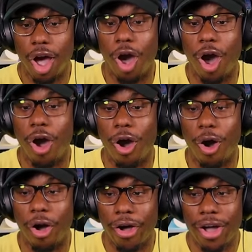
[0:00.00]

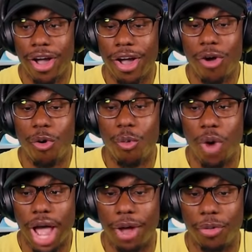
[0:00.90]
Oh,
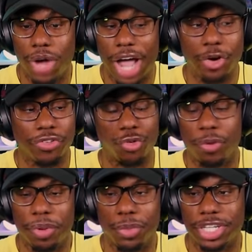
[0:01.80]
wow. I don't even
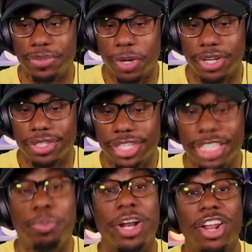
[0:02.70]
remember this part.
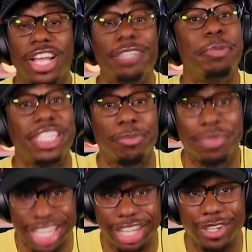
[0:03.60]
It's been a, it's been
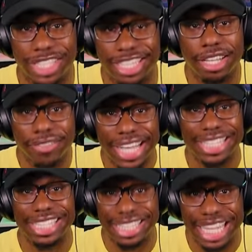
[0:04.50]
some years since I've
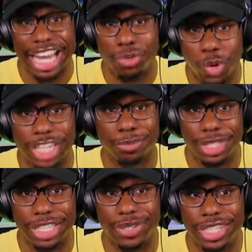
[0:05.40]
actually sat and watched
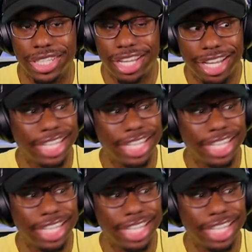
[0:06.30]
Matilda.